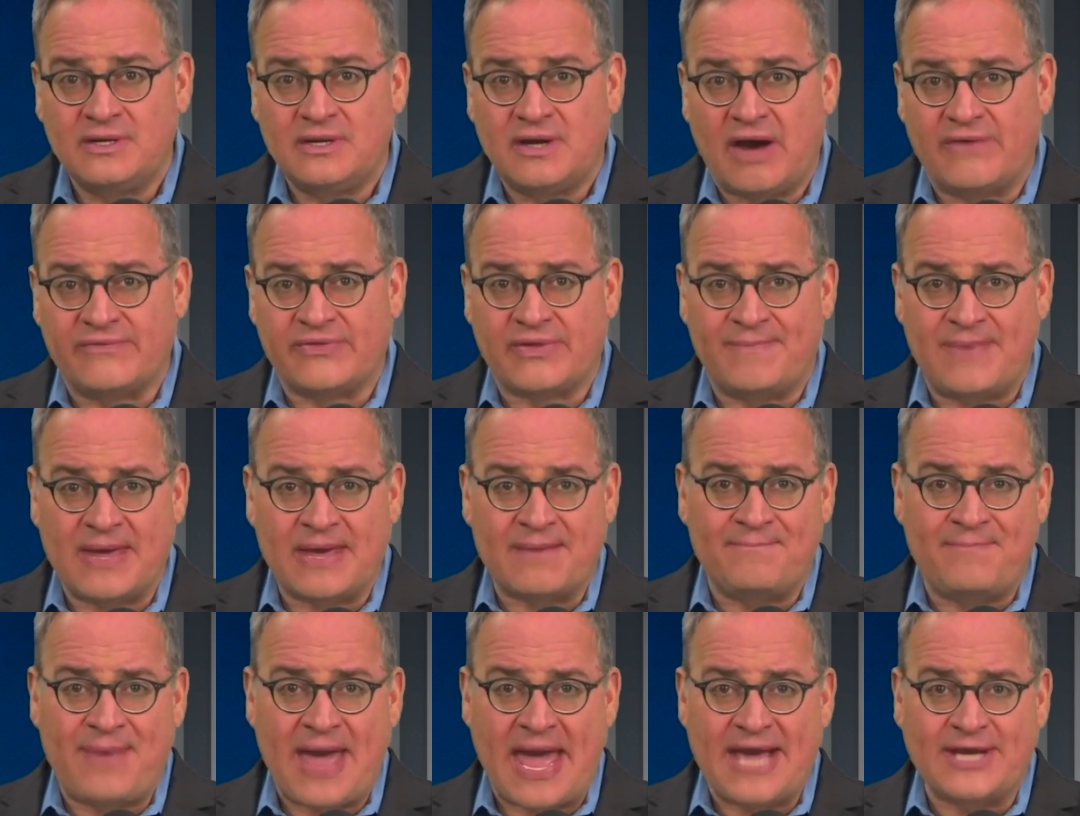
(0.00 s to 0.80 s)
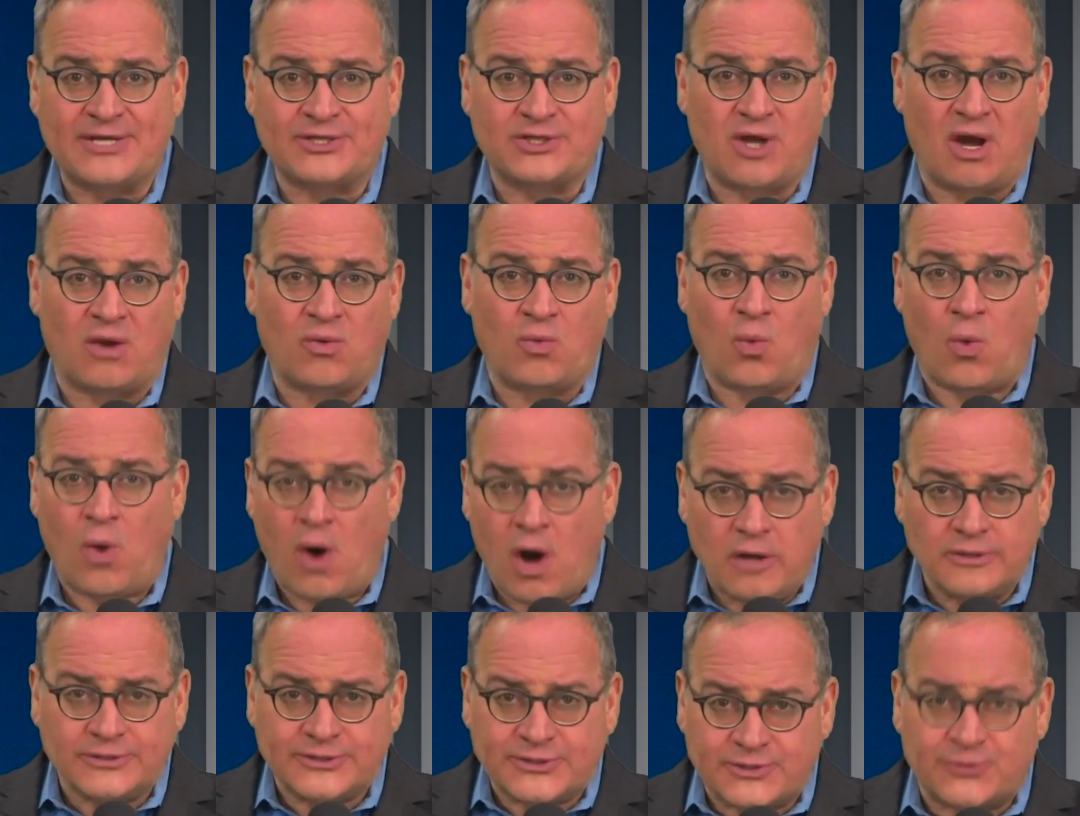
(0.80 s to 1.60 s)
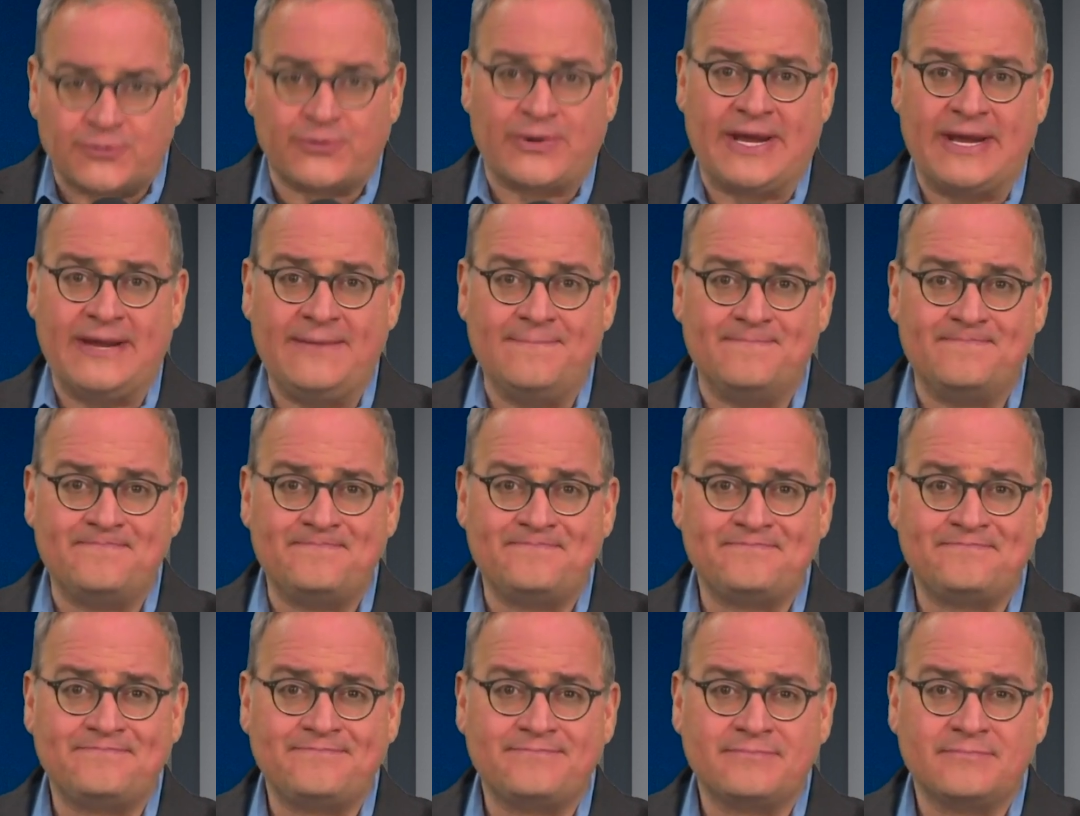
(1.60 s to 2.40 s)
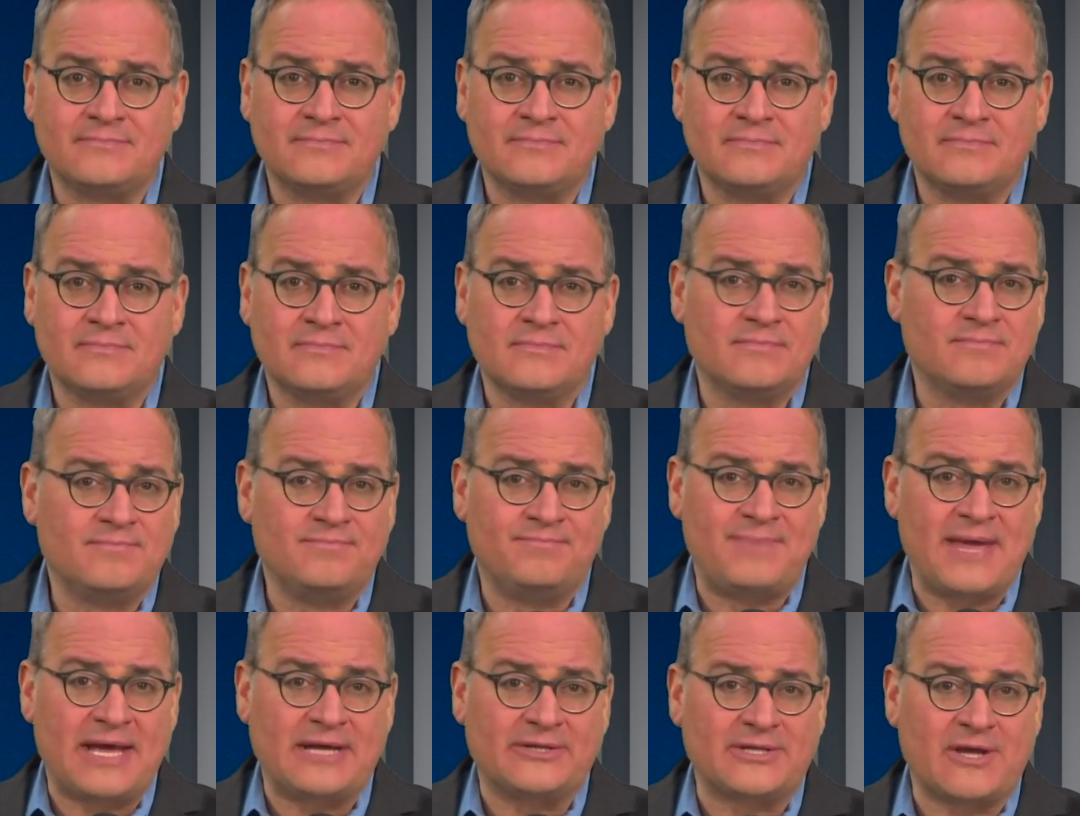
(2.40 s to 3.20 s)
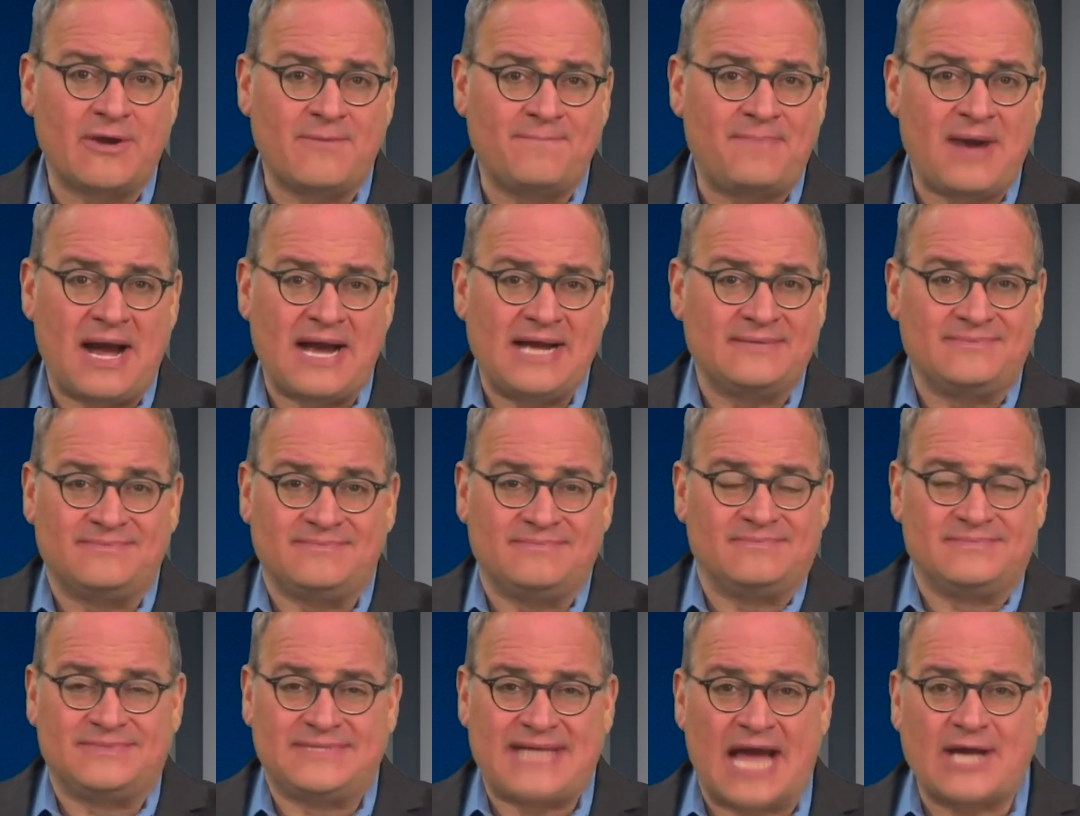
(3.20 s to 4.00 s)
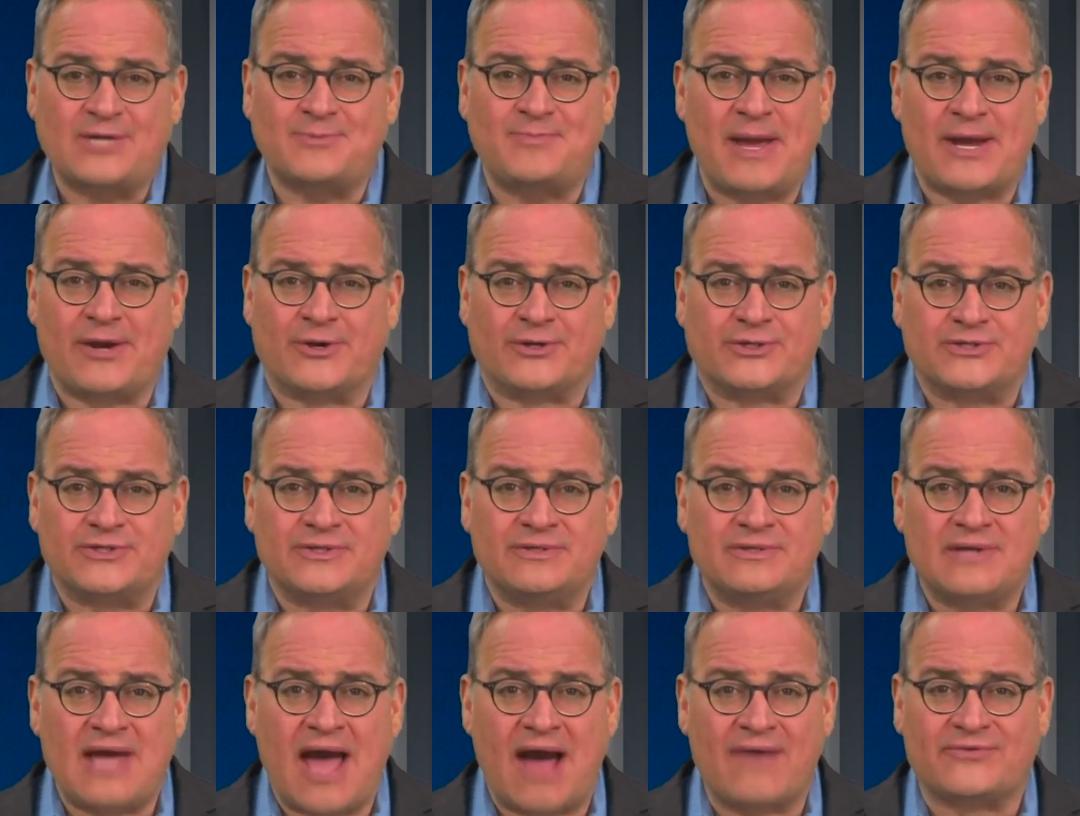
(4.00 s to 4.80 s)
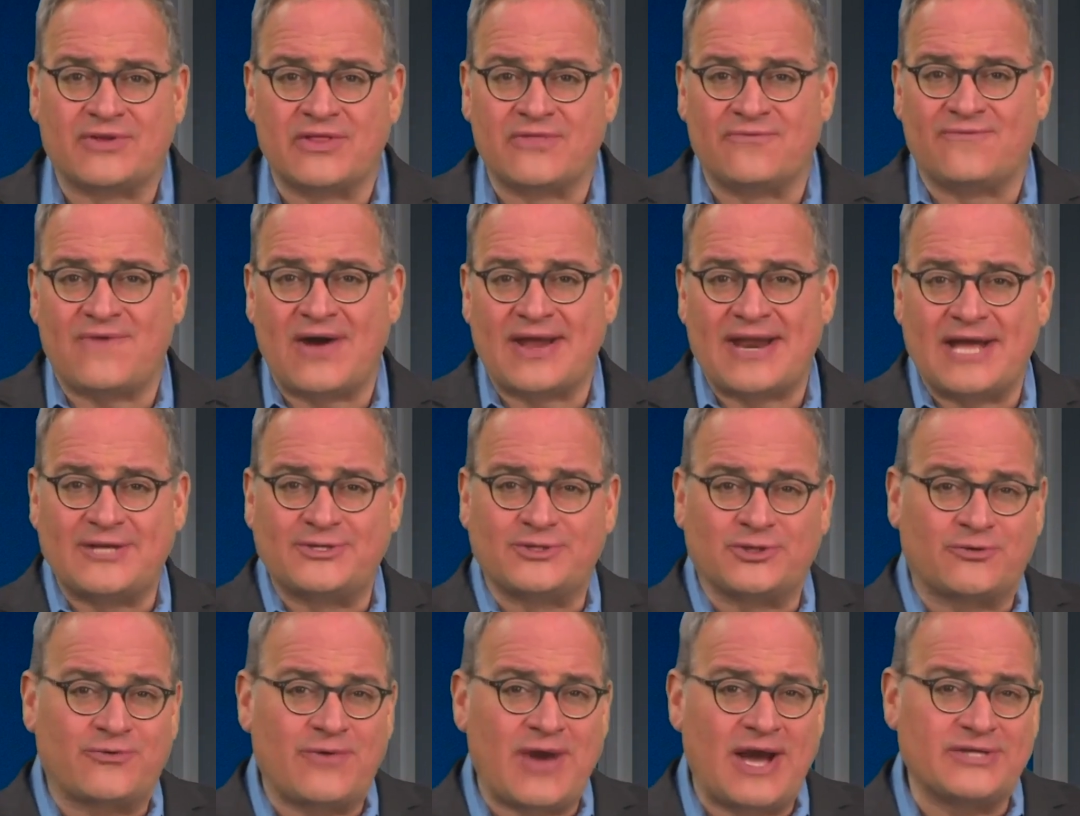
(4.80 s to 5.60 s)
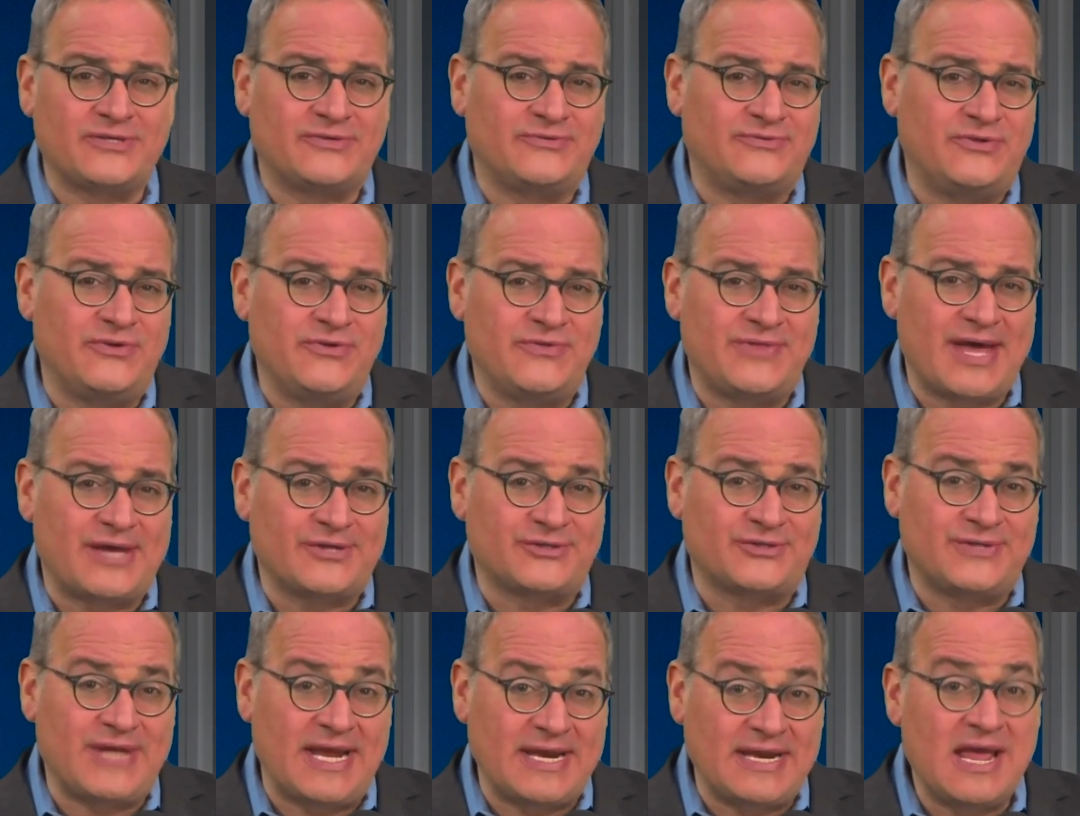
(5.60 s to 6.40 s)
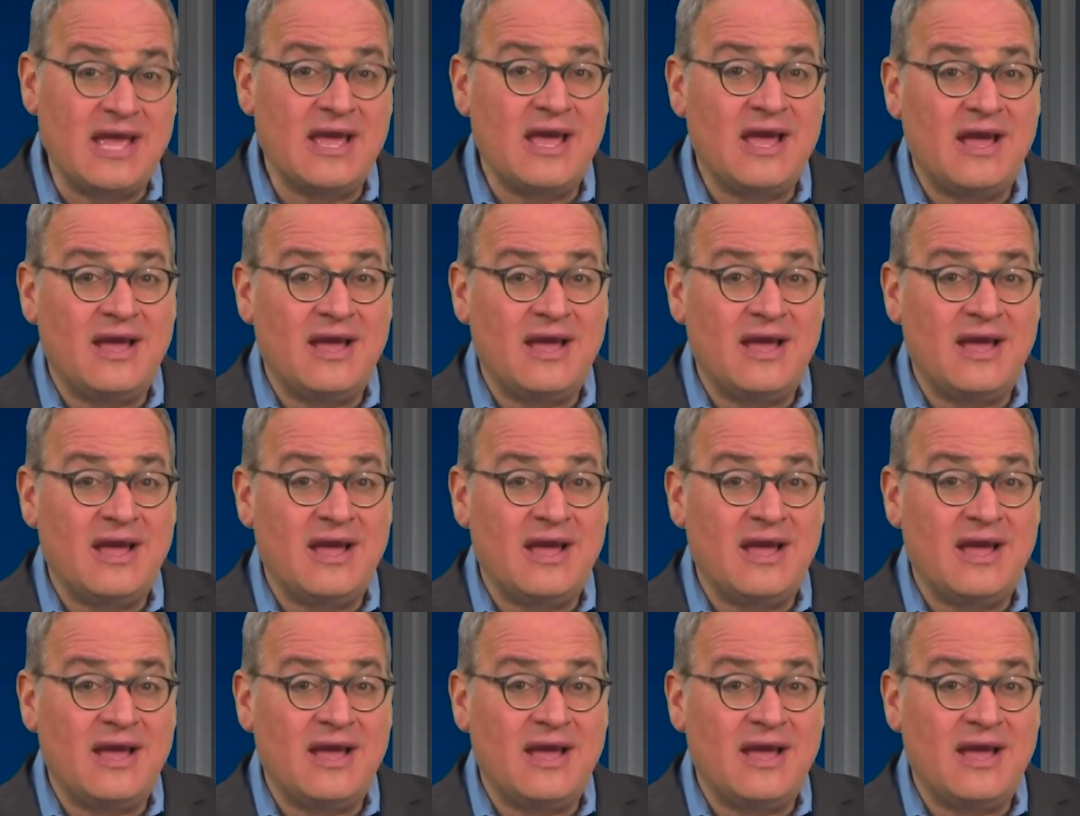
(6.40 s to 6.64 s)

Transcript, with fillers: of the big banks on Wall Street bailed out by taxpayers after the financial crash of 2008.